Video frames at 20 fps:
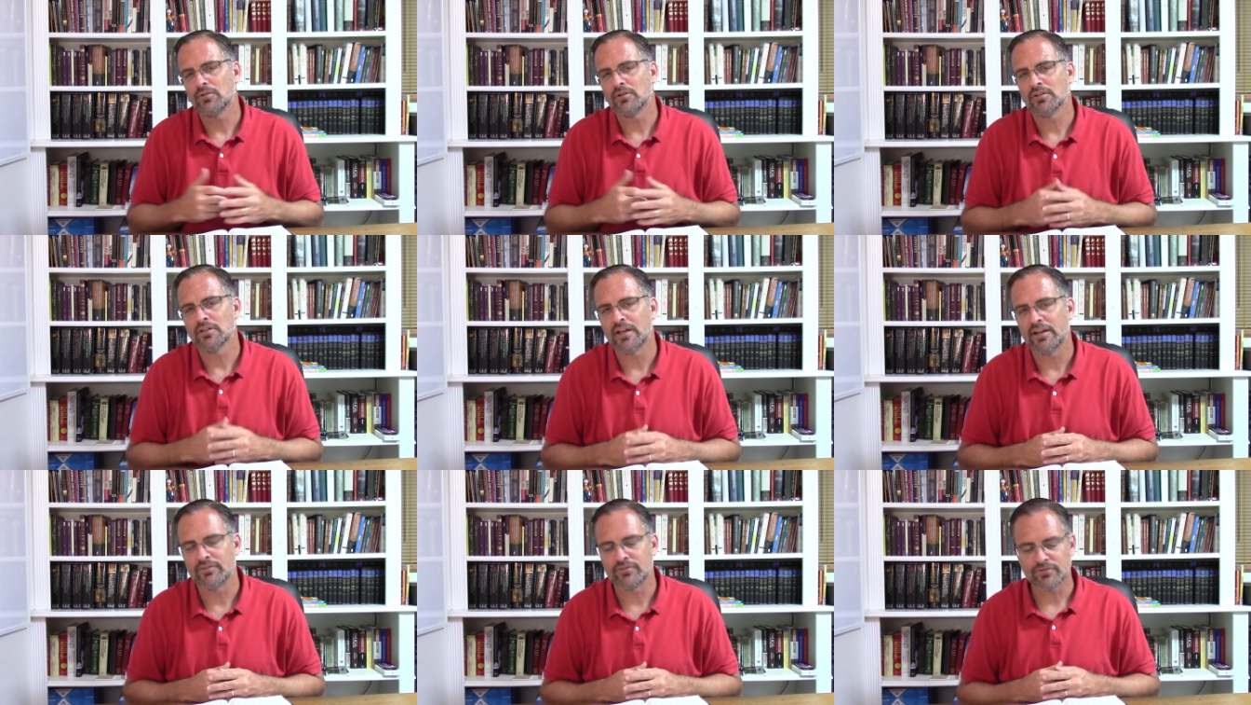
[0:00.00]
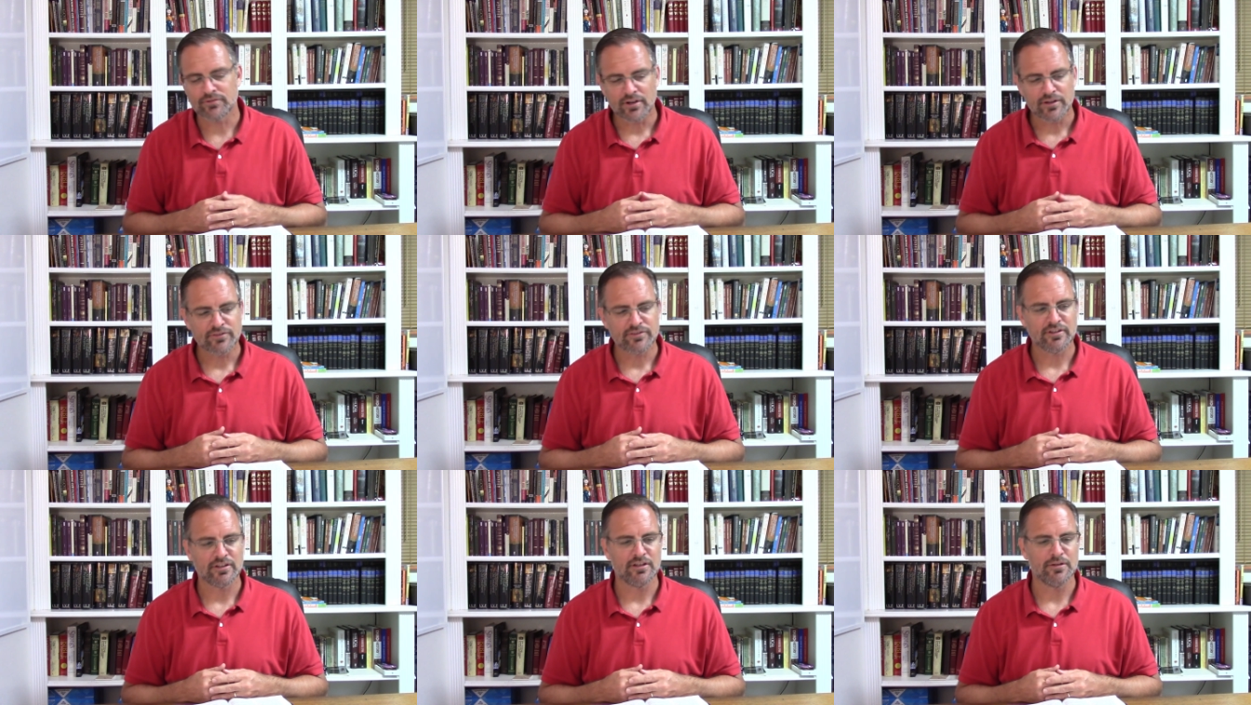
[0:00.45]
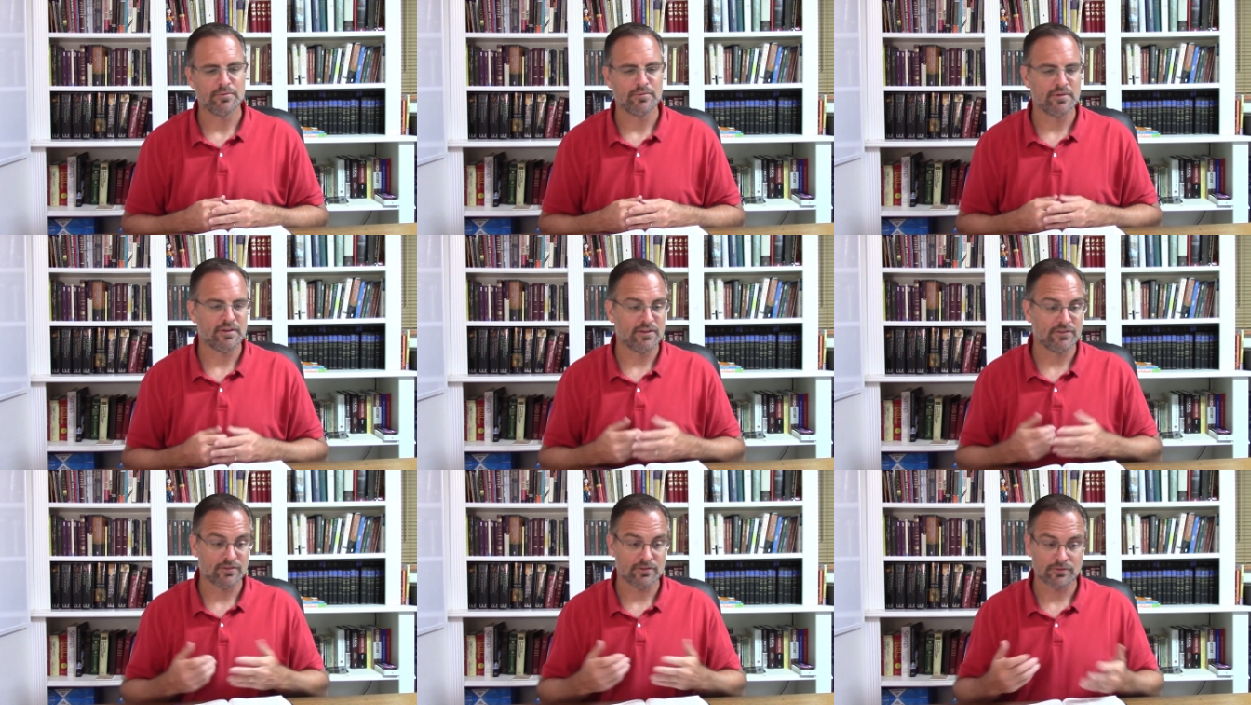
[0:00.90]
our lives, trusting him
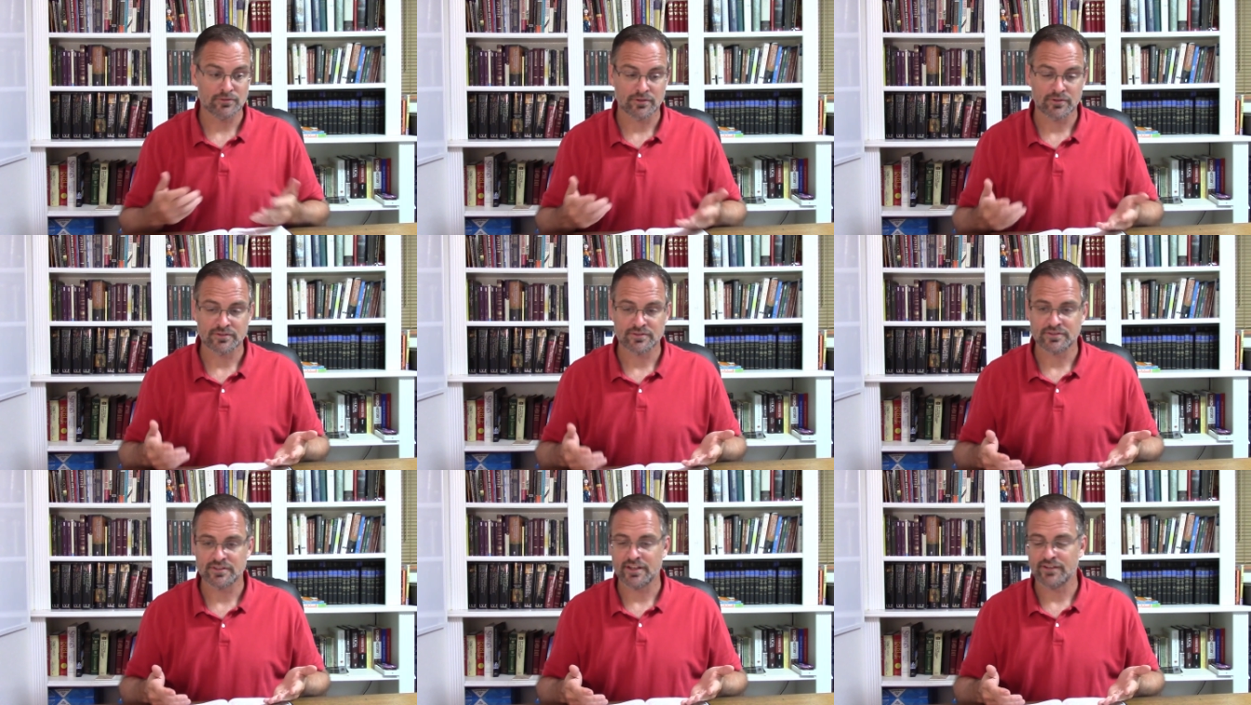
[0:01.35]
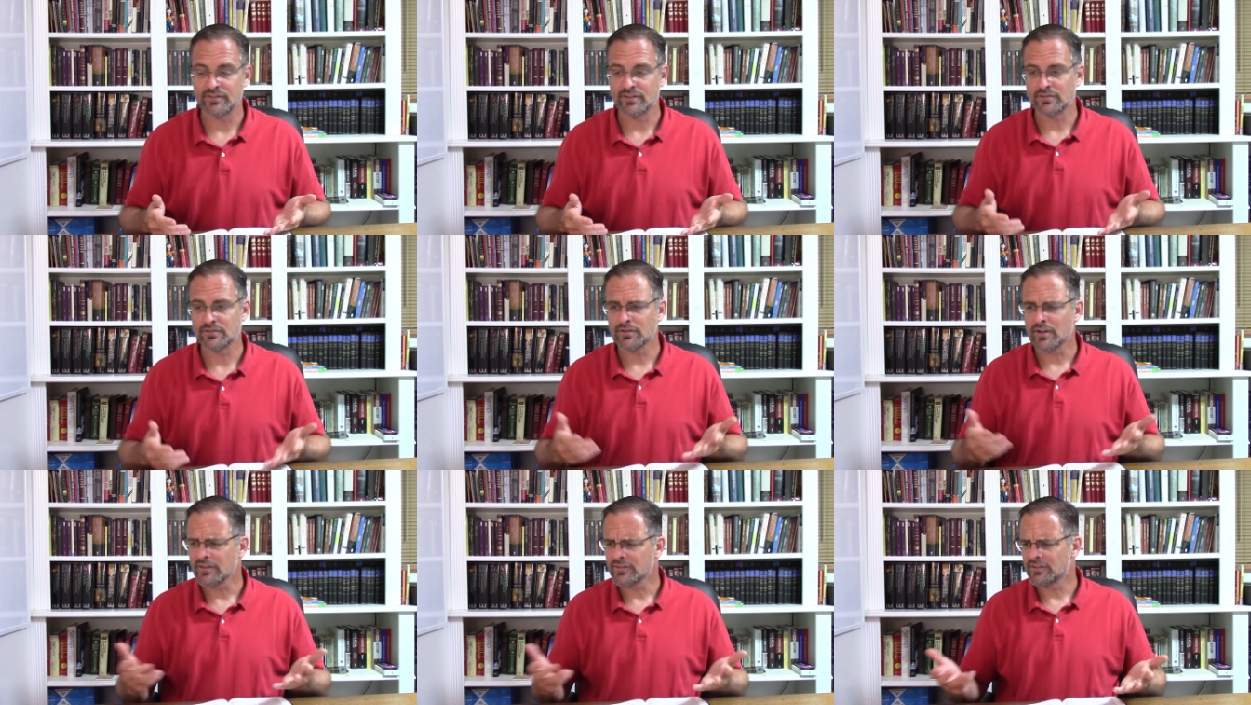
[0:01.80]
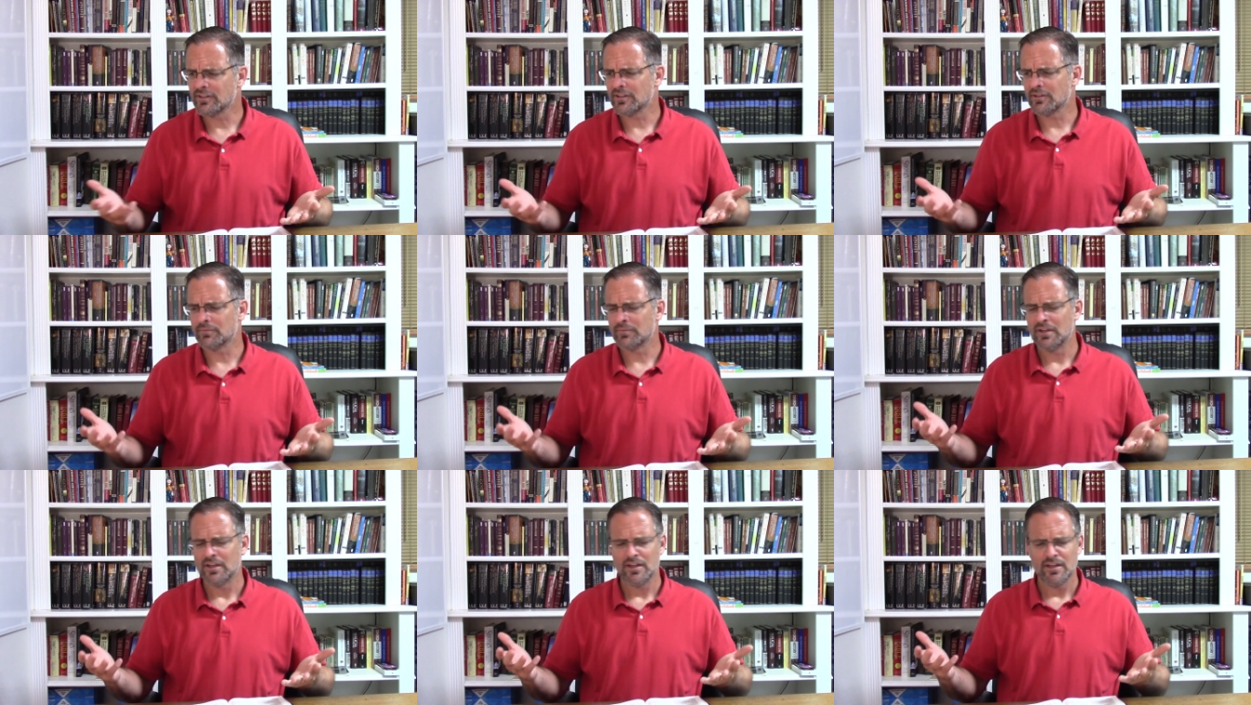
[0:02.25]
as our Lord and Savior, trusting
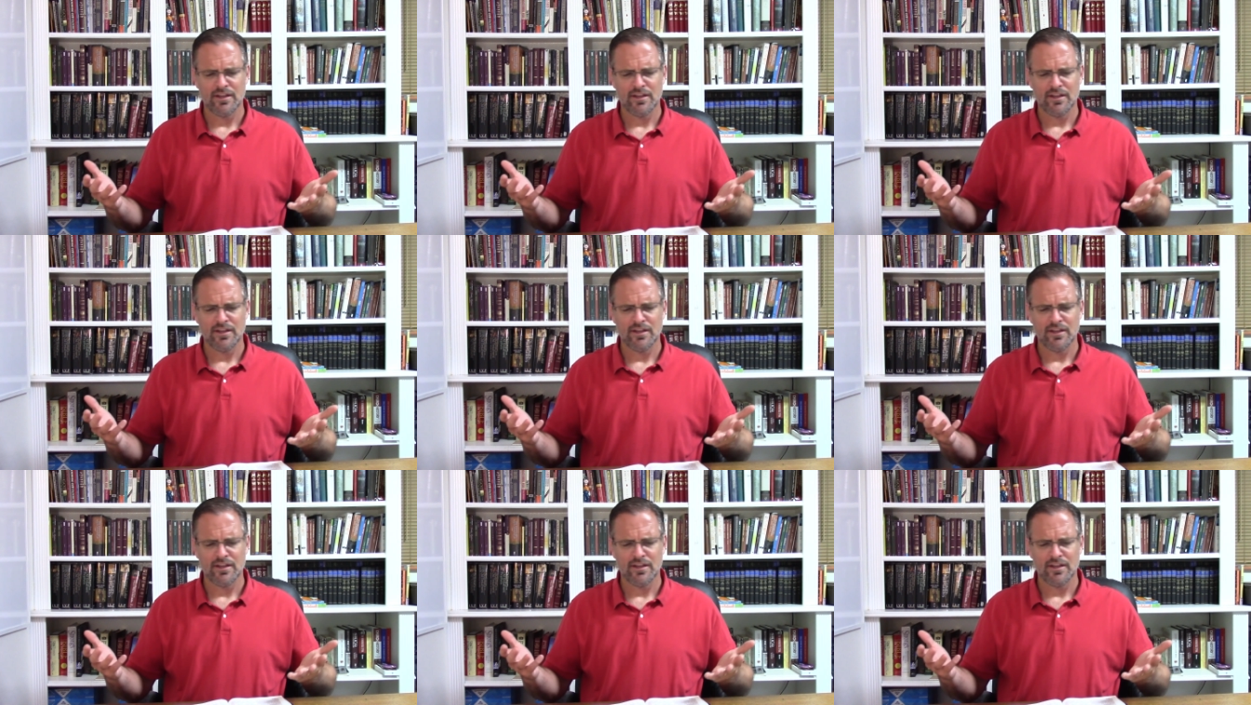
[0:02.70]
him